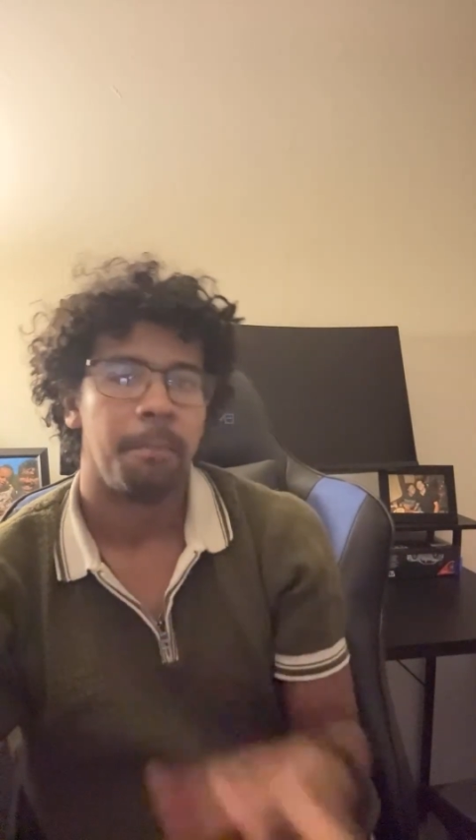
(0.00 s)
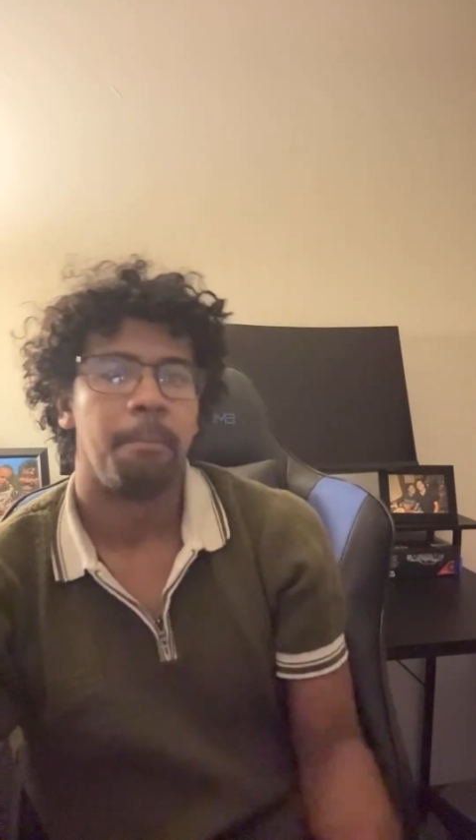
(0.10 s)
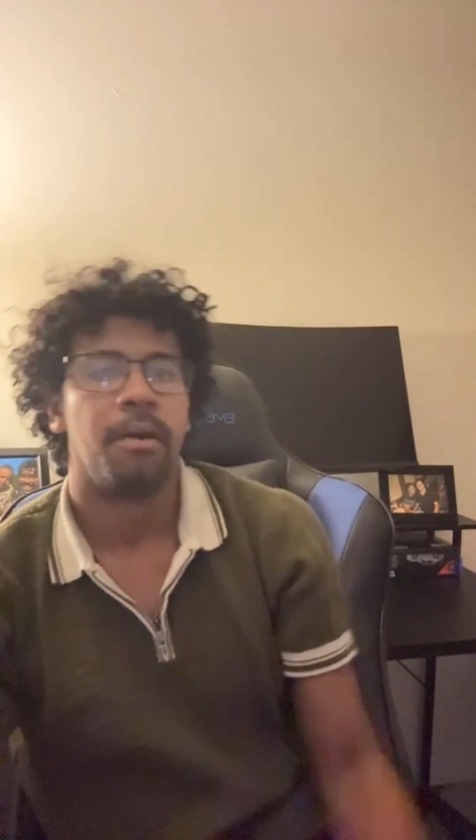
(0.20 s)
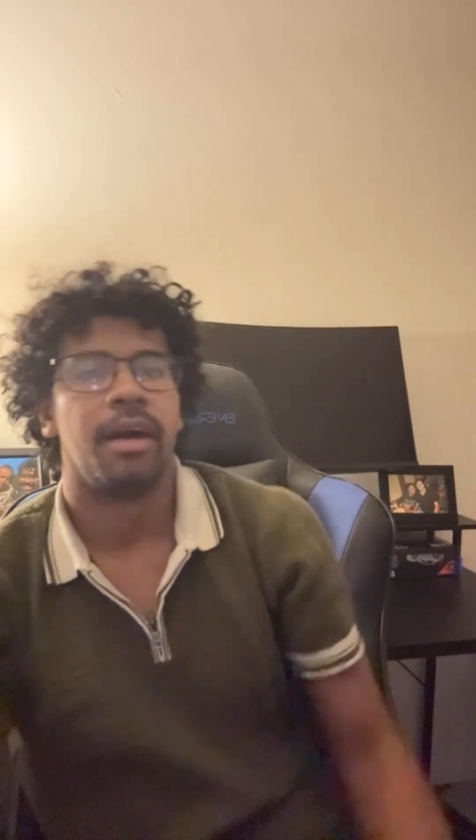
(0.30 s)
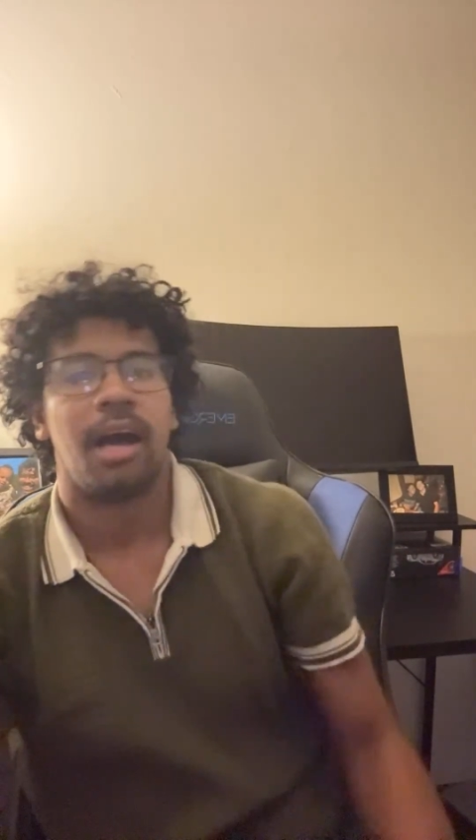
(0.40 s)

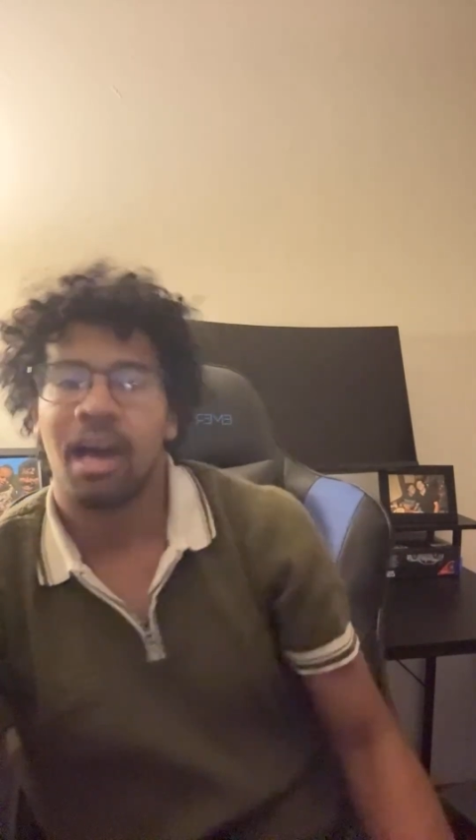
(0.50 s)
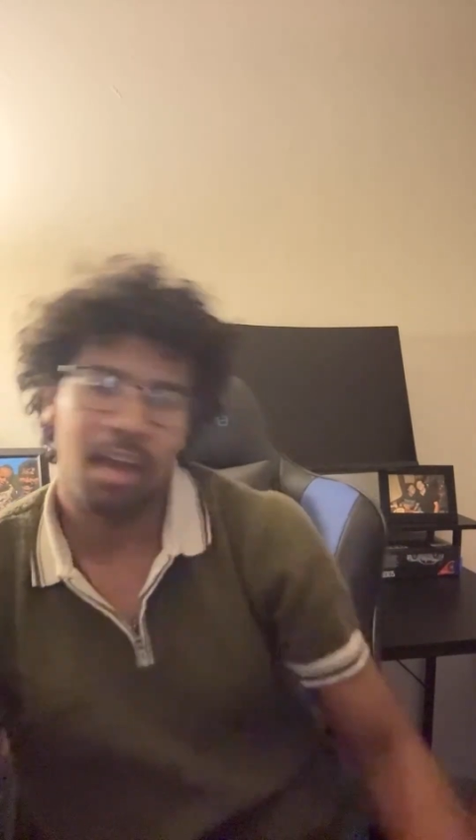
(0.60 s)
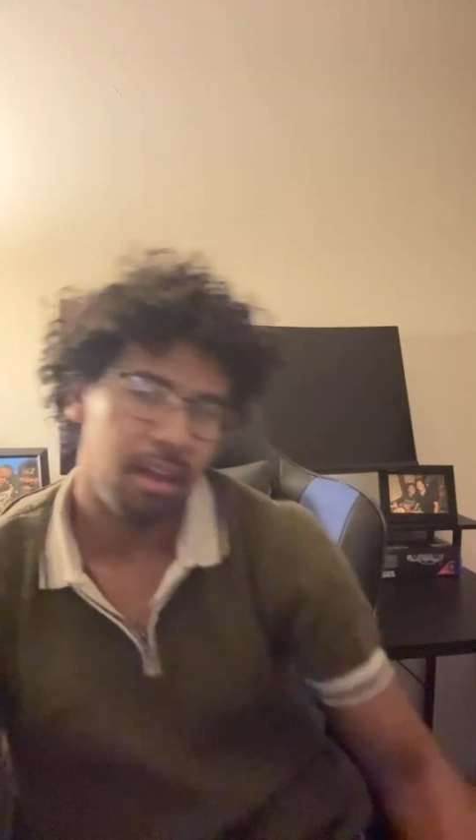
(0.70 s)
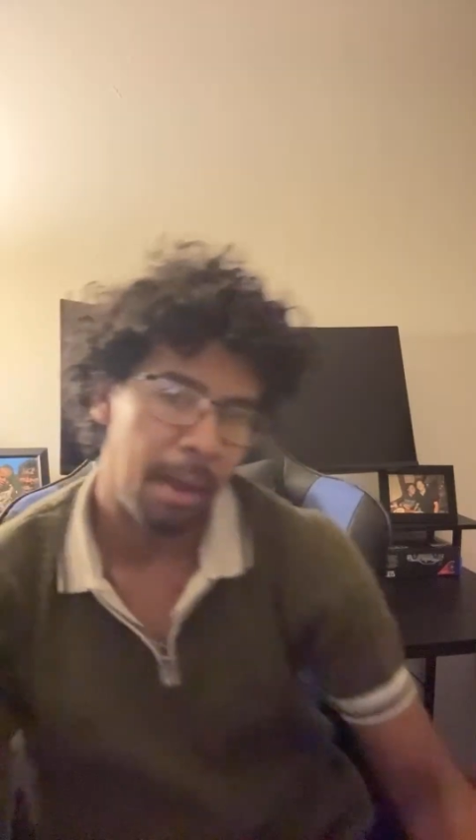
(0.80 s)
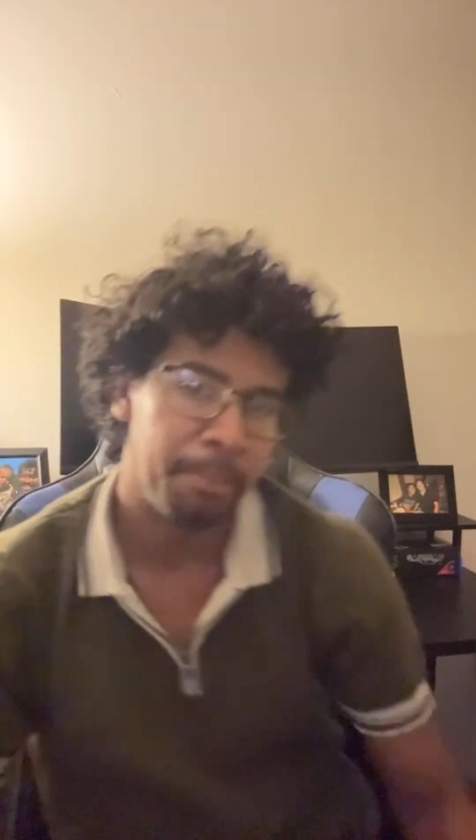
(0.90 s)
But
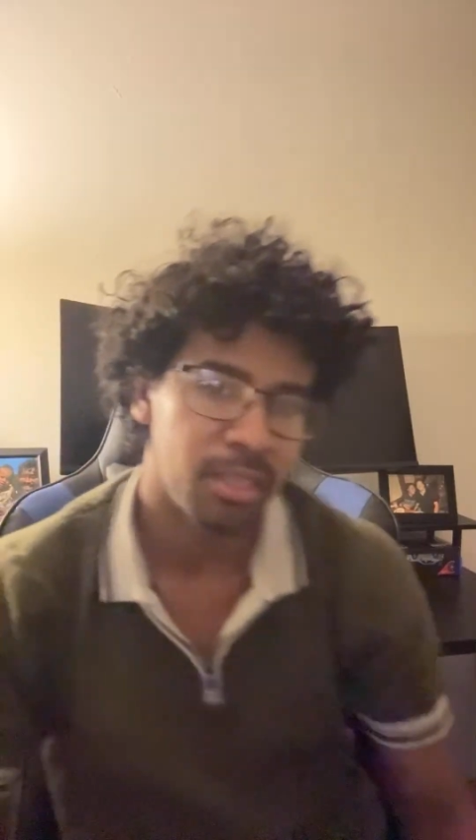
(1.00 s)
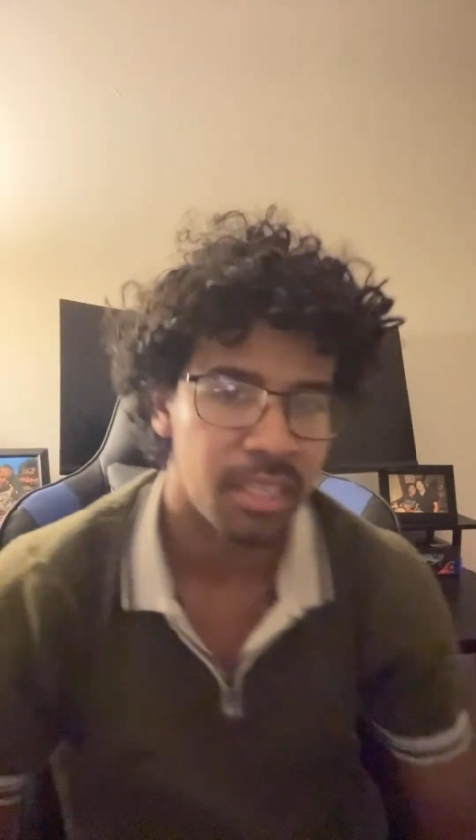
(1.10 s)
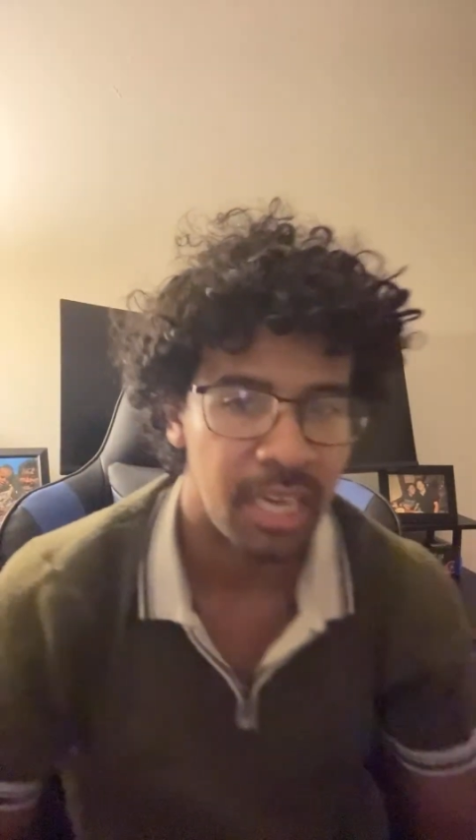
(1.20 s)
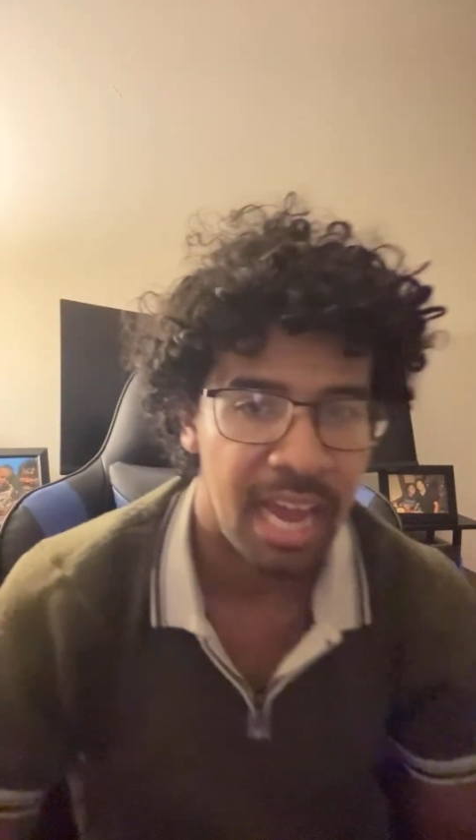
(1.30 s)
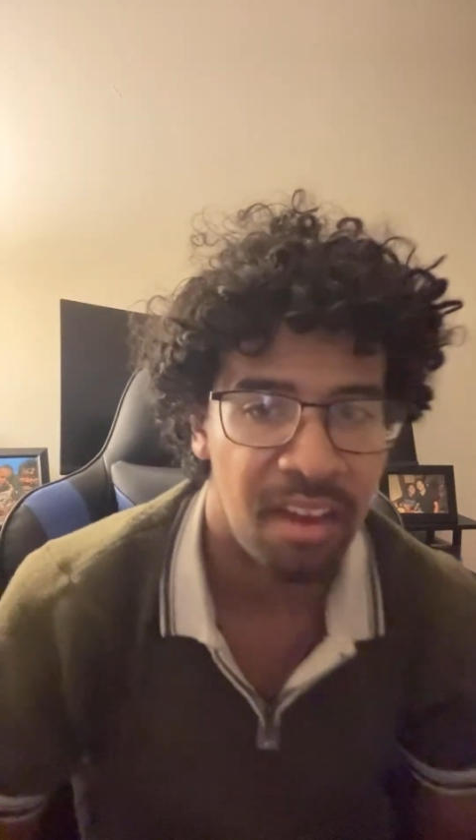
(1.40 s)
I
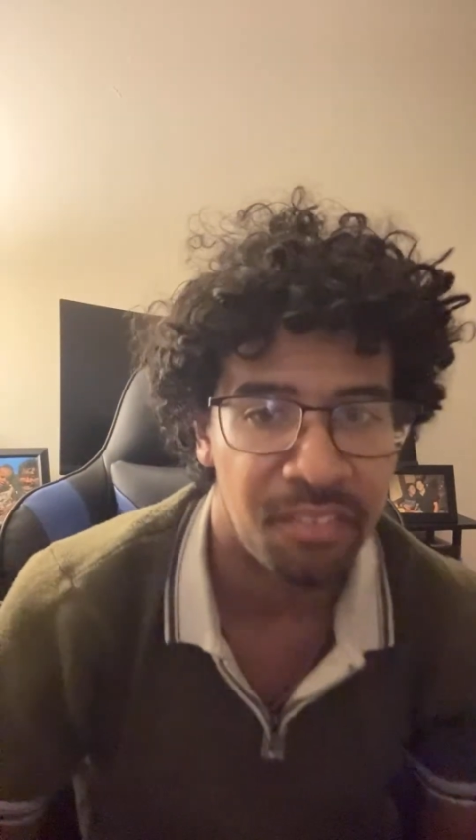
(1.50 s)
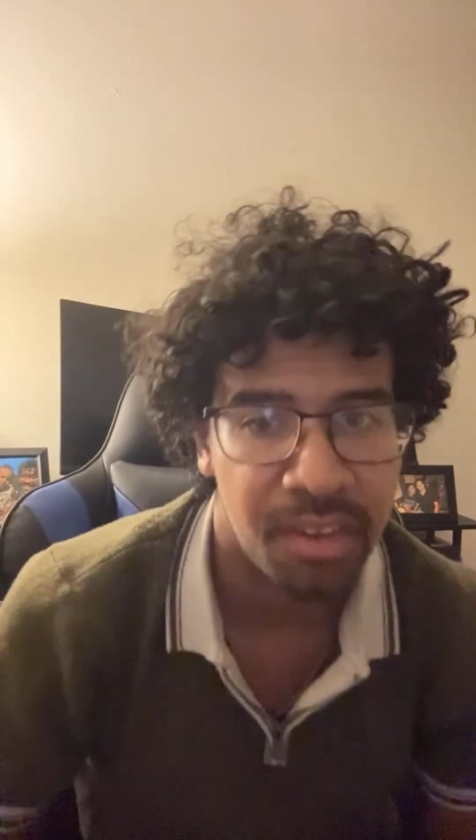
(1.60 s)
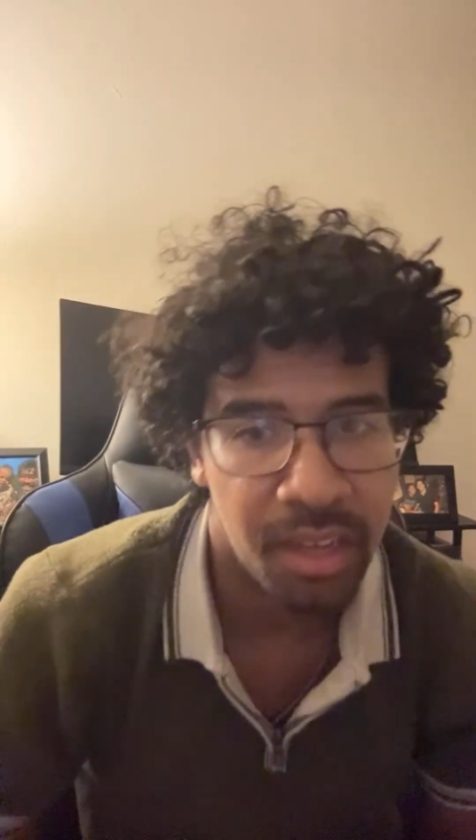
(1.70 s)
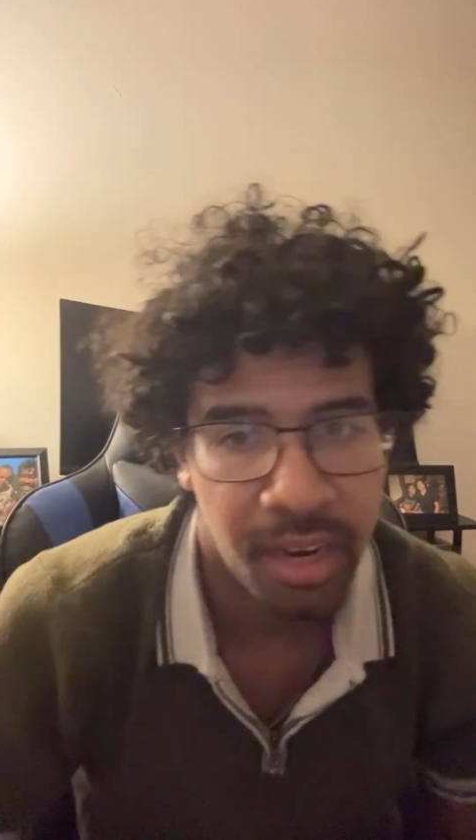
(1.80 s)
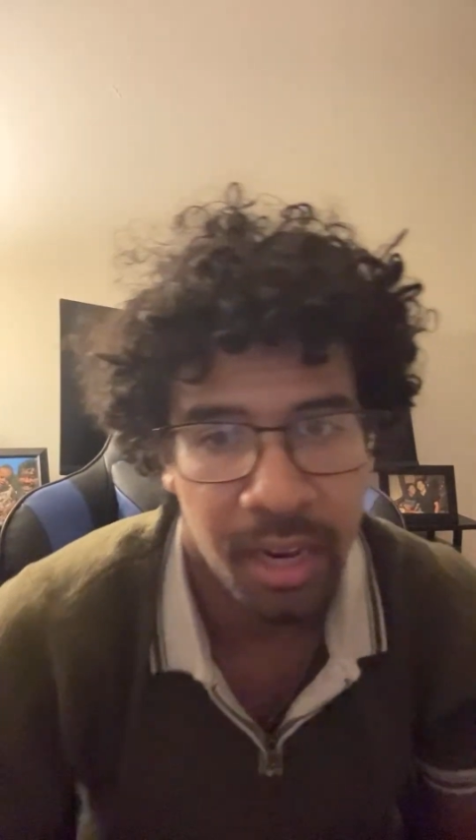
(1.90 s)
personally haven't
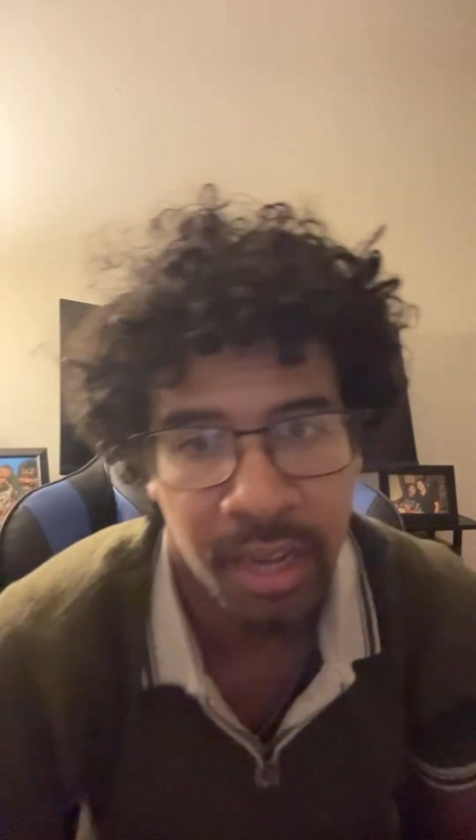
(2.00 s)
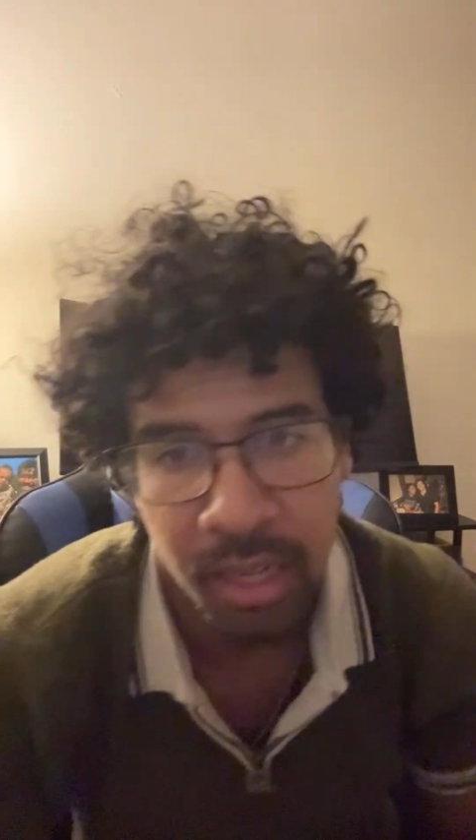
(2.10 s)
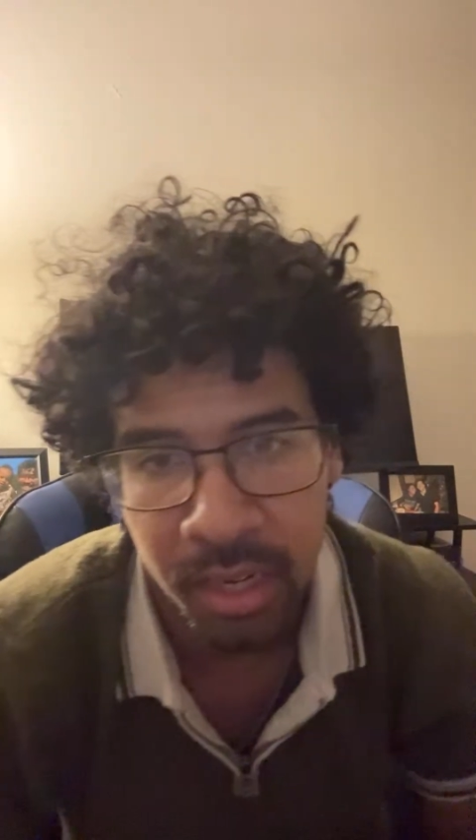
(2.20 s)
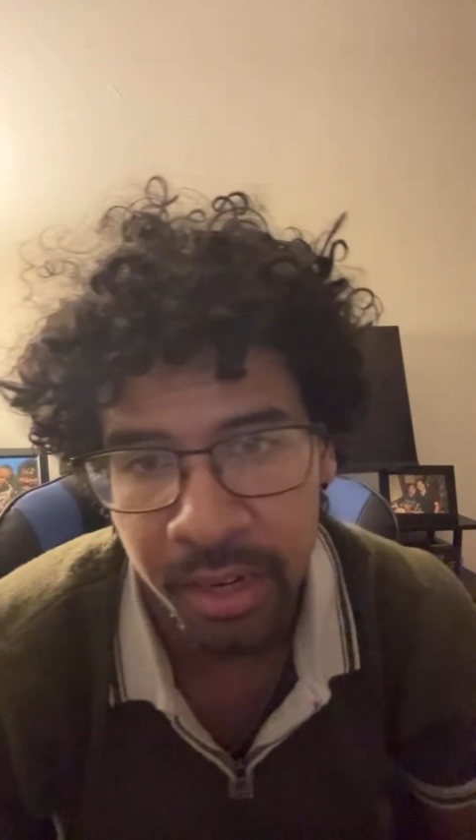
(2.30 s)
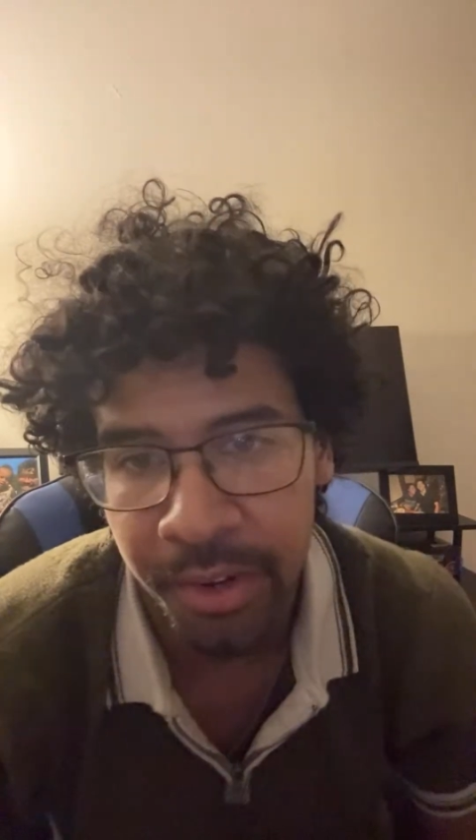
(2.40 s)
done it. I'm not
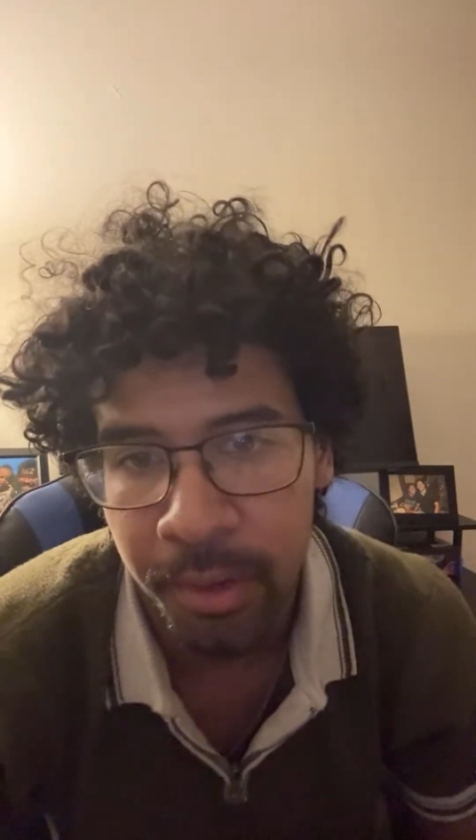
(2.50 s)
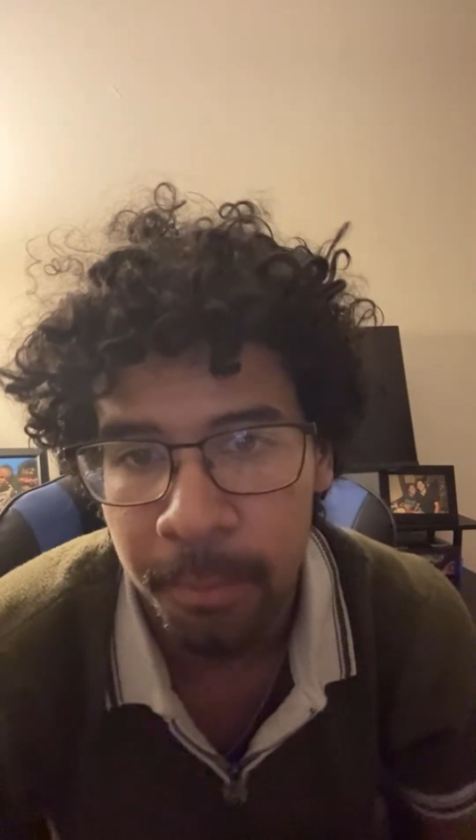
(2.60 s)
gonna lie to you.